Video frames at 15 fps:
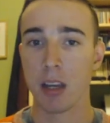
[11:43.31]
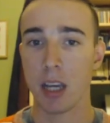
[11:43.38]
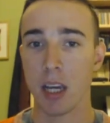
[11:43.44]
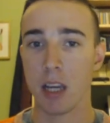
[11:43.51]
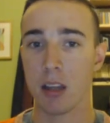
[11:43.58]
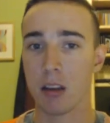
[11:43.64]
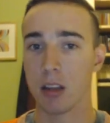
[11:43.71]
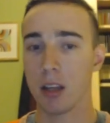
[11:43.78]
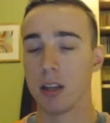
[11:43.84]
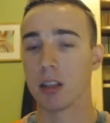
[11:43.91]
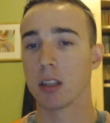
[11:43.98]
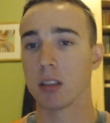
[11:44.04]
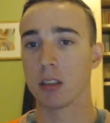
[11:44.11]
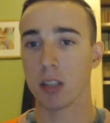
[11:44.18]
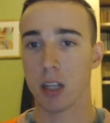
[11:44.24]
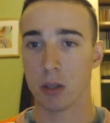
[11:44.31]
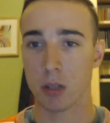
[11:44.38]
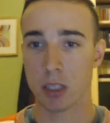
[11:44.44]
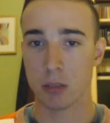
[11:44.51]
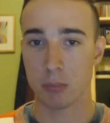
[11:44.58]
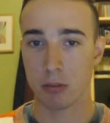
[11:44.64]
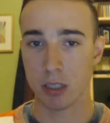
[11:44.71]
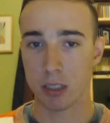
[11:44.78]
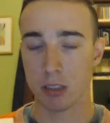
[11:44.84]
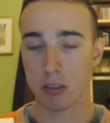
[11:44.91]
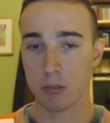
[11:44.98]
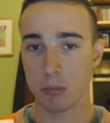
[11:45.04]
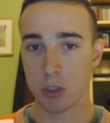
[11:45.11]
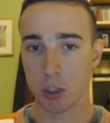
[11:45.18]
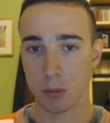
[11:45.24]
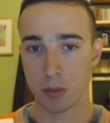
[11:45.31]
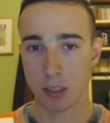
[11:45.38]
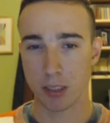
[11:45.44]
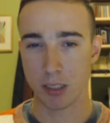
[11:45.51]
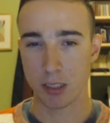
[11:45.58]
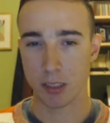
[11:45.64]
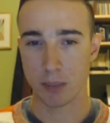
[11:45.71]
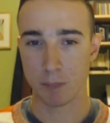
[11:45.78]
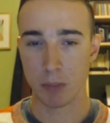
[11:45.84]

And here Caruana played bishop c6.